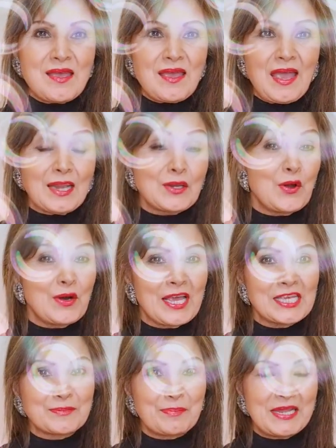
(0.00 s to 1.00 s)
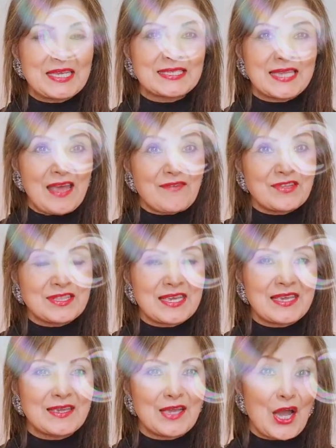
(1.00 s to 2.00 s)
and God has placed
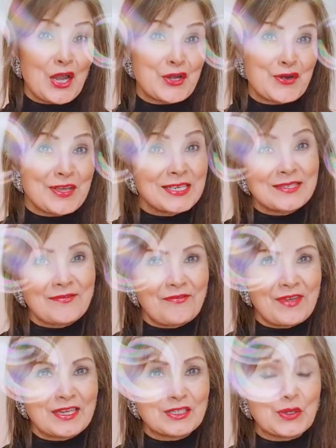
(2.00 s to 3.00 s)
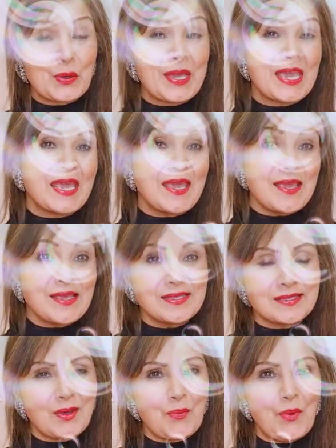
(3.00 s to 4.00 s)
everything under his feet. So he is
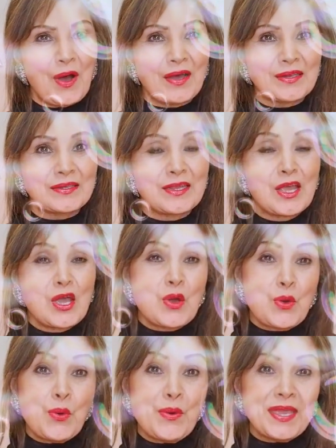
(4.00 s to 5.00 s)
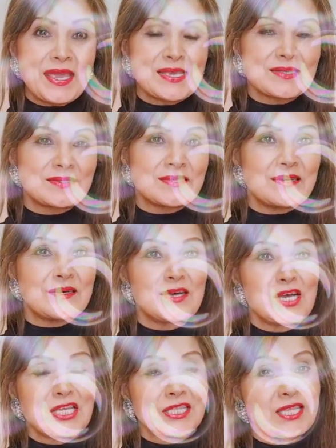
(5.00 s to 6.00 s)
the one who is the
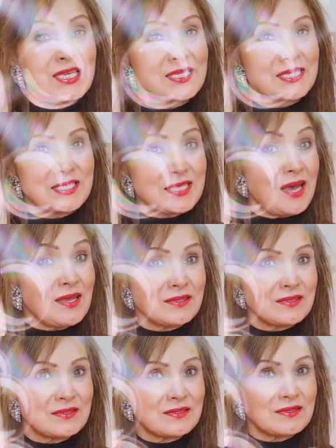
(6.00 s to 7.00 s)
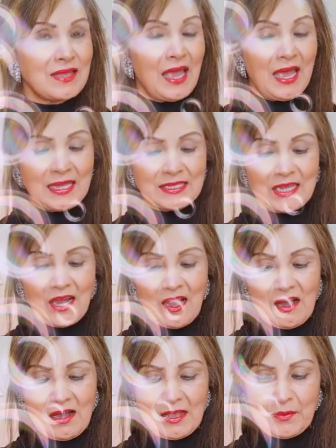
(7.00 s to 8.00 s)
Son. And
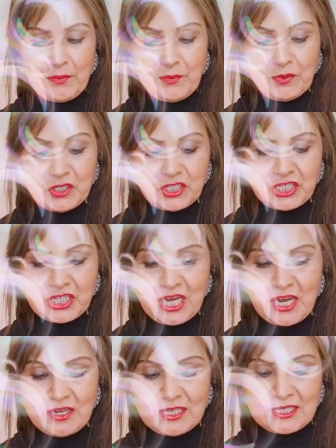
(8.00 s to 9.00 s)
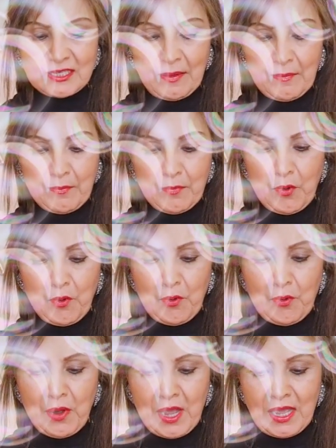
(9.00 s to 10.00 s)
I would share some
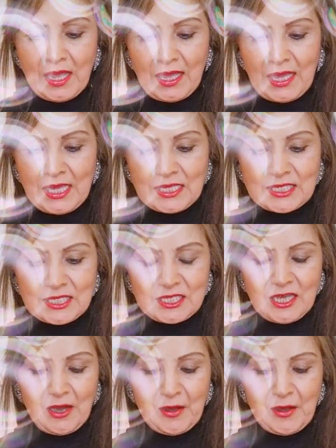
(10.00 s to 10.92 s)
more. It's